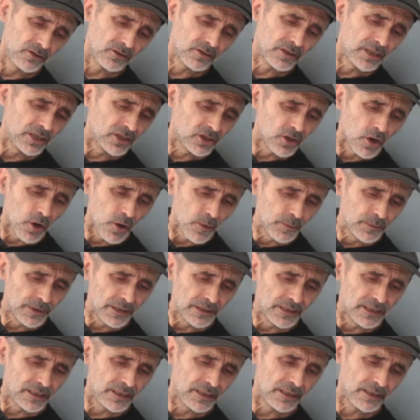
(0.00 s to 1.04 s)
just let's hope
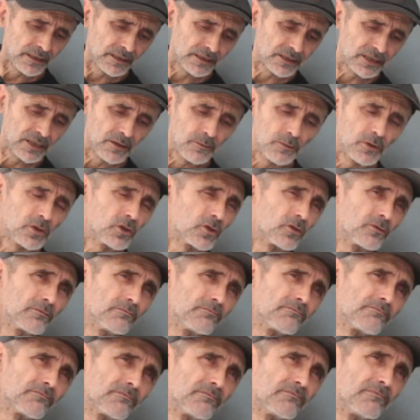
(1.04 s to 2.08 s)
that the
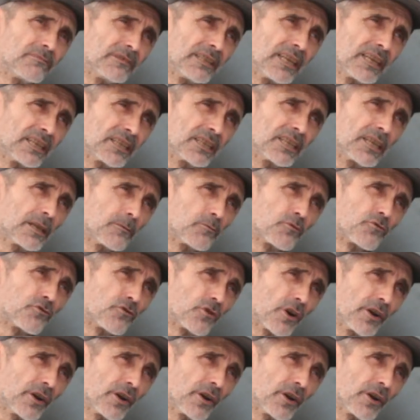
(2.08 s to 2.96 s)
exhibition then keeps